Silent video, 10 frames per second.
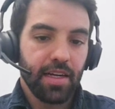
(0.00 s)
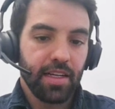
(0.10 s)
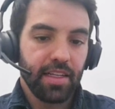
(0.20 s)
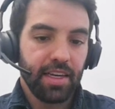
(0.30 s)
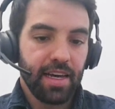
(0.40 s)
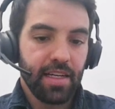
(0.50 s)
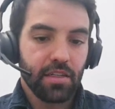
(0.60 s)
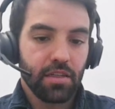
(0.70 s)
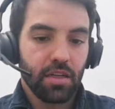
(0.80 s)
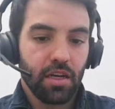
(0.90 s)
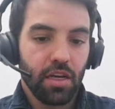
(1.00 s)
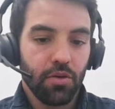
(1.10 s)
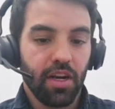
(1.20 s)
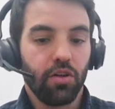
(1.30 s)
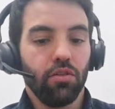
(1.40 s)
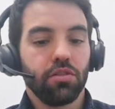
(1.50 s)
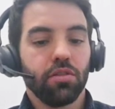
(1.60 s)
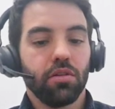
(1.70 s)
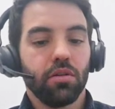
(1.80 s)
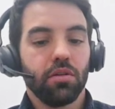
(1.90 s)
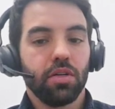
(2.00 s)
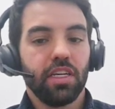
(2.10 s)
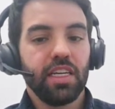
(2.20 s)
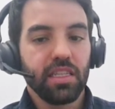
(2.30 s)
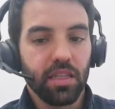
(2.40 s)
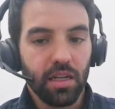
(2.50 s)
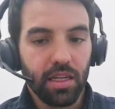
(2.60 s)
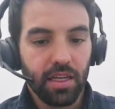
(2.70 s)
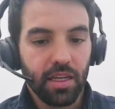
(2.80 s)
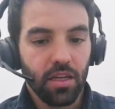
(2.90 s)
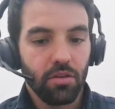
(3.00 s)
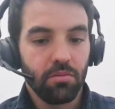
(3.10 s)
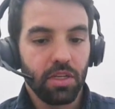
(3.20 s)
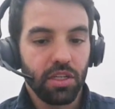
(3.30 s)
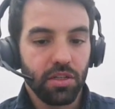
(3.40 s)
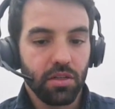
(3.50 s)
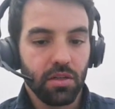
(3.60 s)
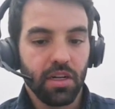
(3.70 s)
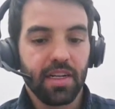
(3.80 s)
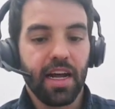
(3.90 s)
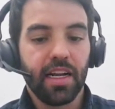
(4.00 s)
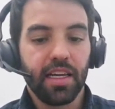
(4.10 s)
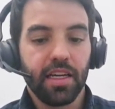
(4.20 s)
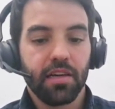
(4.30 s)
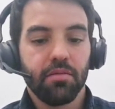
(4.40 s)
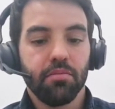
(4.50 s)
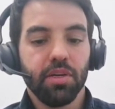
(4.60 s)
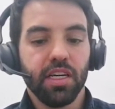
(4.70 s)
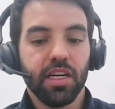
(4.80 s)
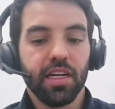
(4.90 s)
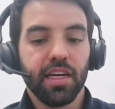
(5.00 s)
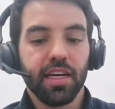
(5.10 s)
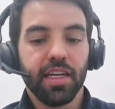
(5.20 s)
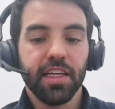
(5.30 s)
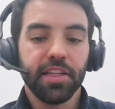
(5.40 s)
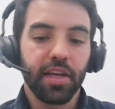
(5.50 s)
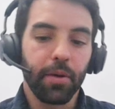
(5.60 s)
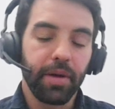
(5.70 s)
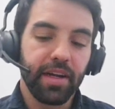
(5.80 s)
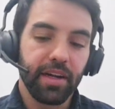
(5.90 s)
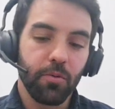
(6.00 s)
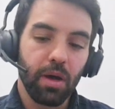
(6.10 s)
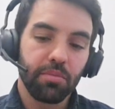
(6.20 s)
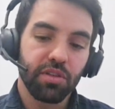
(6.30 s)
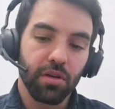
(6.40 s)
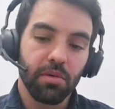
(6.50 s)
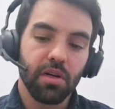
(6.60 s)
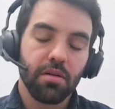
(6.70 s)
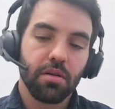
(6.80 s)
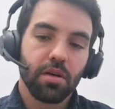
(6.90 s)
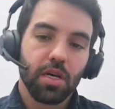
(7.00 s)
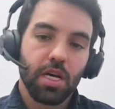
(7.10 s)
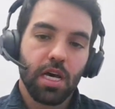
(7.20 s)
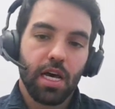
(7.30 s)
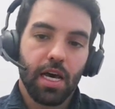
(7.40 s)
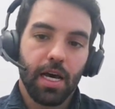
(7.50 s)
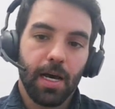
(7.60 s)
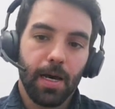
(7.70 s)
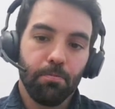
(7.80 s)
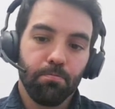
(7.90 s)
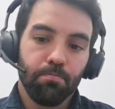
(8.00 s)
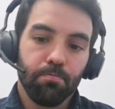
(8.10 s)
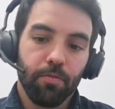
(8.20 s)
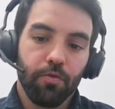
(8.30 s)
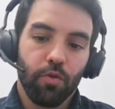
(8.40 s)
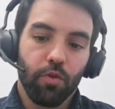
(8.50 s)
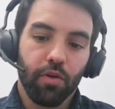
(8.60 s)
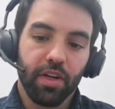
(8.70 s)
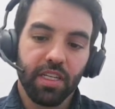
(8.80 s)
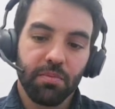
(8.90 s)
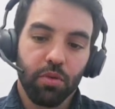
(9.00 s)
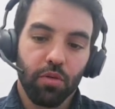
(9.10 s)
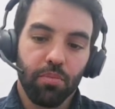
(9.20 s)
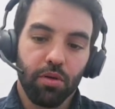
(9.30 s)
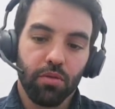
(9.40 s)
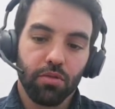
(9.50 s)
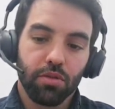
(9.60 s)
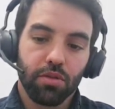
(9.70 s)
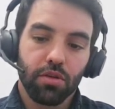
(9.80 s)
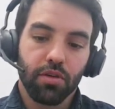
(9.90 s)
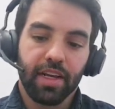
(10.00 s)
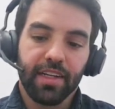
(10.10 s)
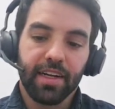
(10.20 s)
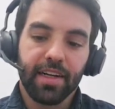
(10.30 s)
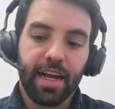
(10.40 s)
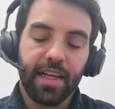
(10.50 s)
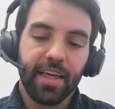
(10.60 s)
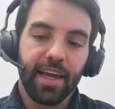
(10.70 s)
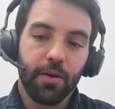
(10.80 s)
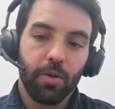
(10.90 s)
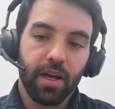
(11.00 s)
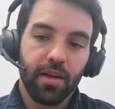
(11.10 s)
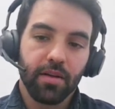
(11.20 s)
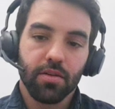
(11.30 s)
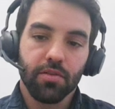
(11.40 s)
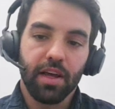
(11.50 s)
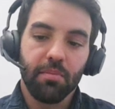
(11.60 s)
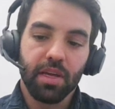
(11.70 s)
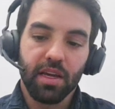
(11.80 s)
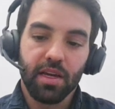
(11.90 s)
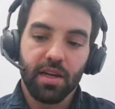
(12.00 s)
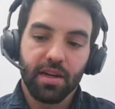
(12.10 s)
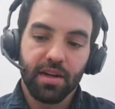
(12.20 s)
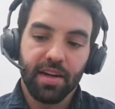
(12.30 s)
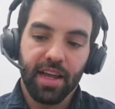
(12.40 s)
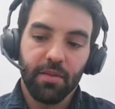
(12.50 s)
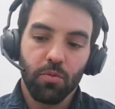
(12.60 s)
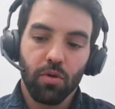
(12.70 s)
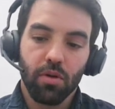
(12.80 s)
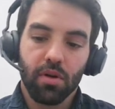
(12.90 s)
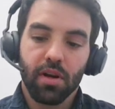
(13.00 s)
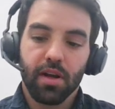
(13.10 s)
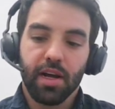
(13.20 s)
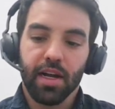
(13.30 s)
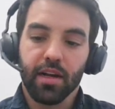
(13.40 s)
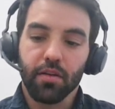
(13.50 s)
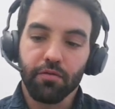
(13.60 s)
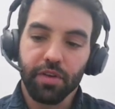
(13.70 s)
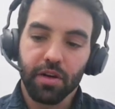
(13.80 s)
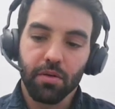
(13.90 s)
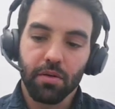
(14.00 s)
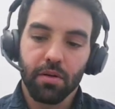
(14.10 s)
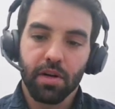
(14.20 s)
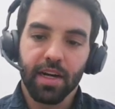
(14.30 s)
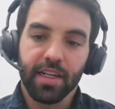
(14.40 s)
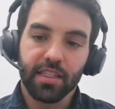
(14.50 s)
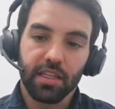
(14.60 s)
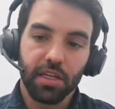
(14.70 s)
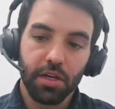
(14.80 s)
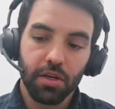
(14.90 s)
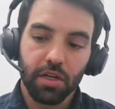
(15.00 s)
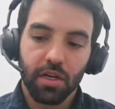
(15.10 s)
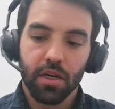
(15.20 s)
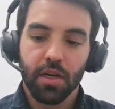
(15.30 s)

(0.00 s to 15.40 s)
and ETS, you can also easily commission the DALI via the integrated web server. For this purpose, connect the DALI gateway to the IP network and configure and execute